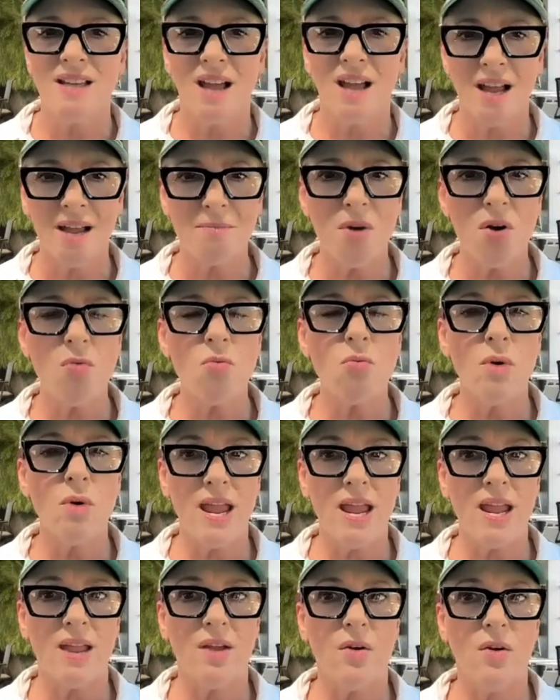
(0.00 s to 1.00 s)
time
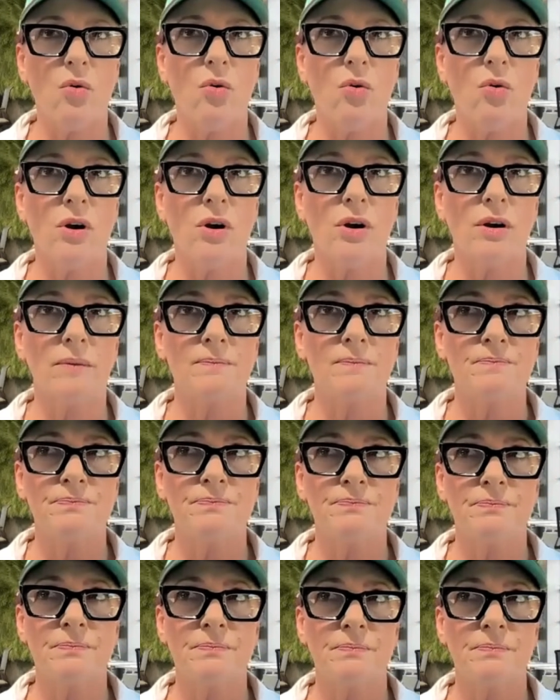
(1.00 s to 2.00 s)
away, or
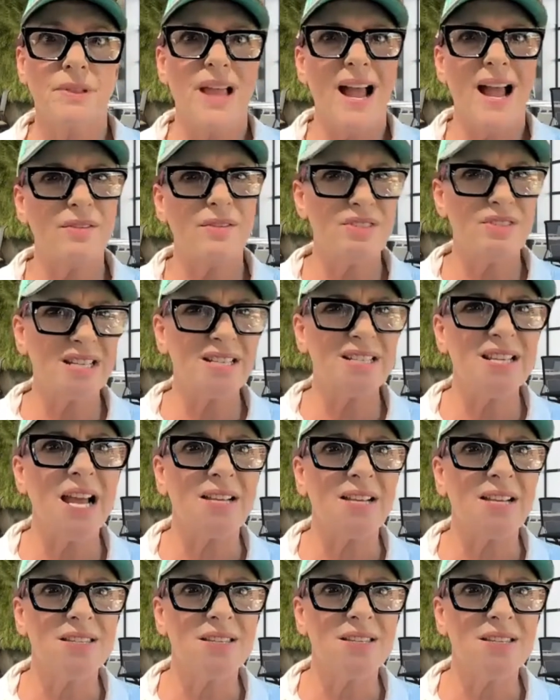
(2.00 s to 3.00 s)
lack of
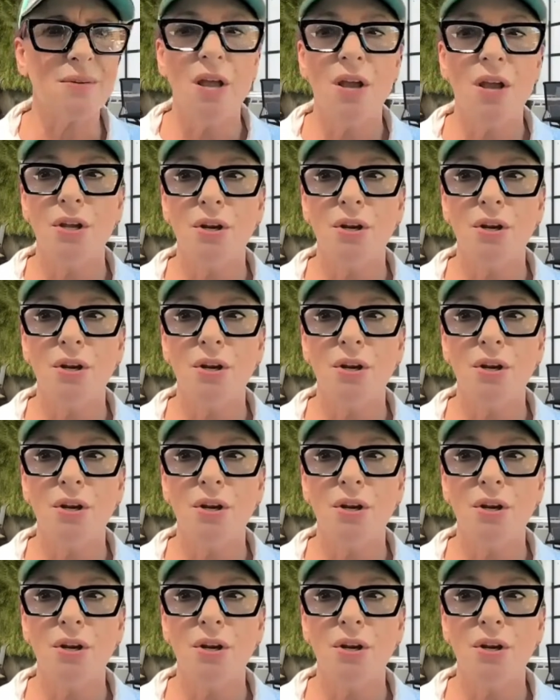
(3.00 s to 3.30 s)
success?